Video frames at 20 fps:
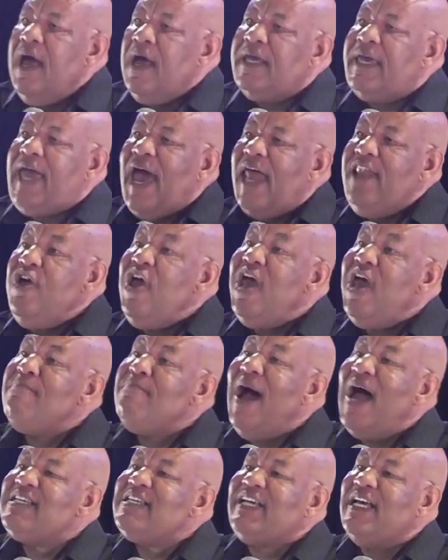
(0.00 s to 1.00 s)
Can you
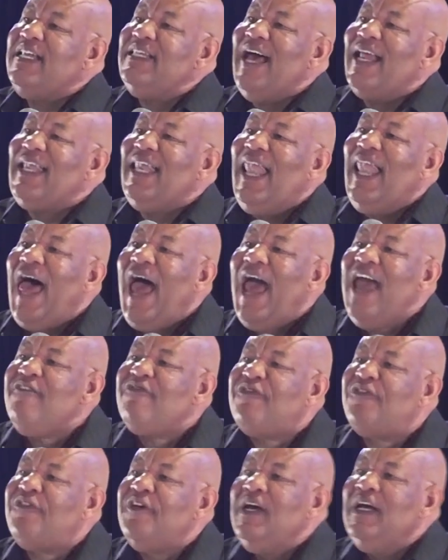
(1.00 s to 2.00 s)
imagine that
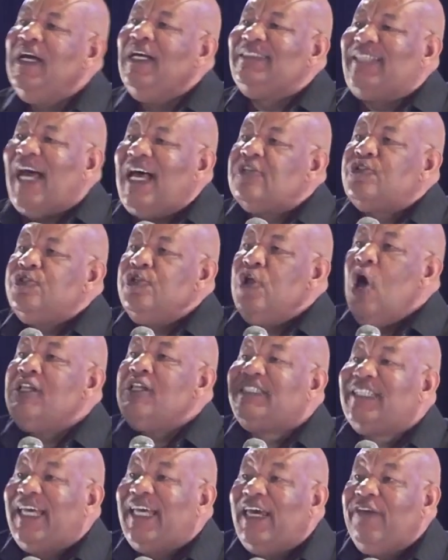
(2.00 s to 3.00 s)
life does
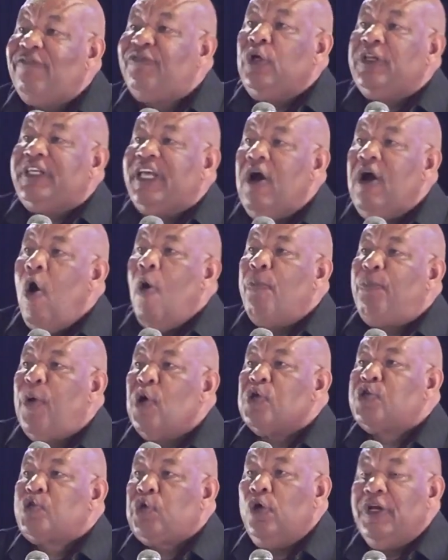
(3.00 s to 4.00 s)
not give you the
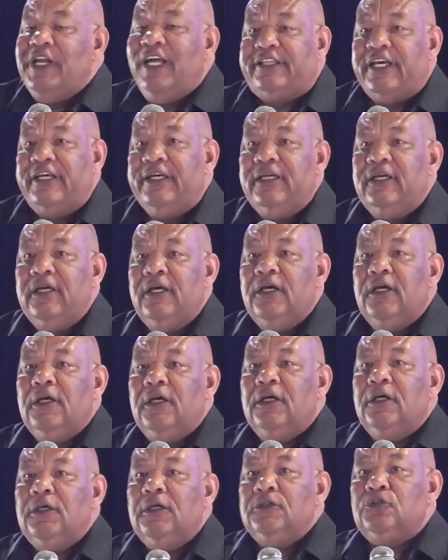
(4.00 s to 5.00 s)
opportunity
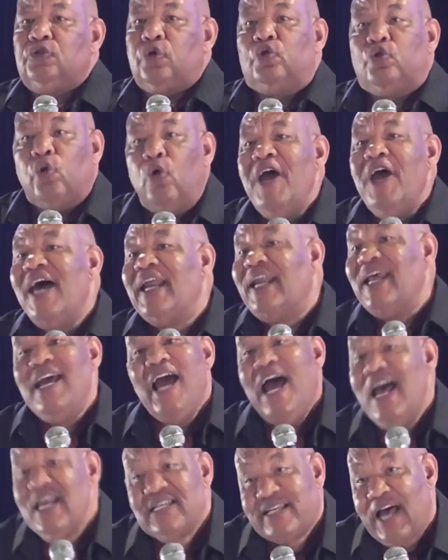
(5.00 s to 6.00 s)
to do a
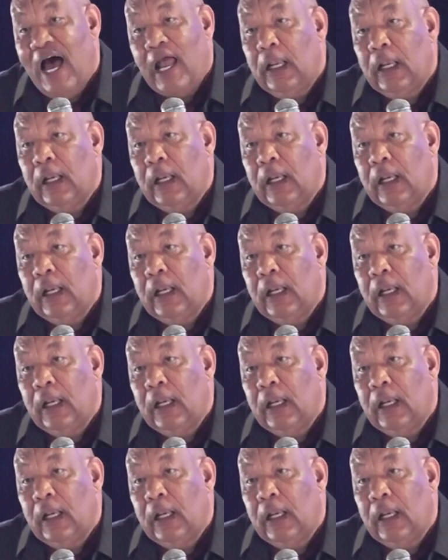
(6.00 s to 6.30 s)
rehearsal.